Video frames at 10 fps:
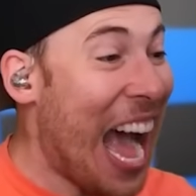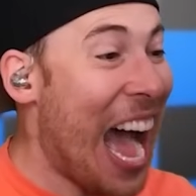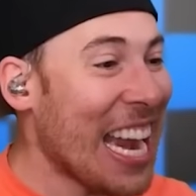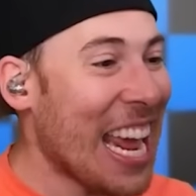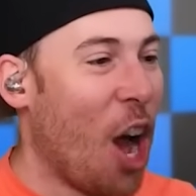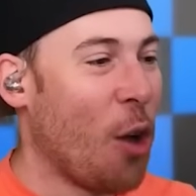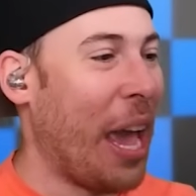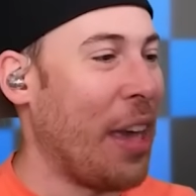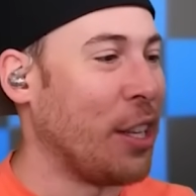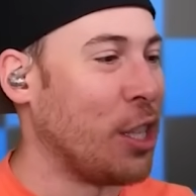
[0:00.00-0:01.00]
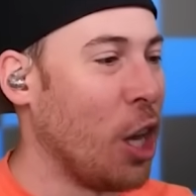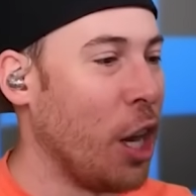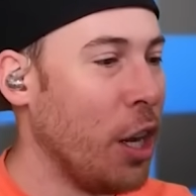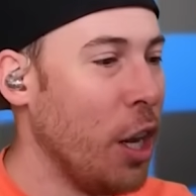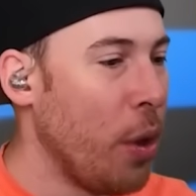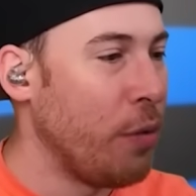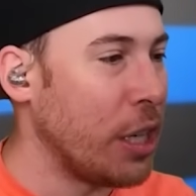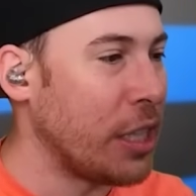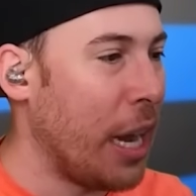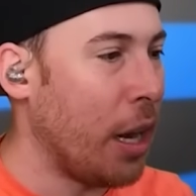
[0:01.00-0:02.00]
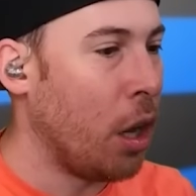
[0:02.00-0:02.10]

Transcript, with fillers: got it. Okay, this is good. We've just got.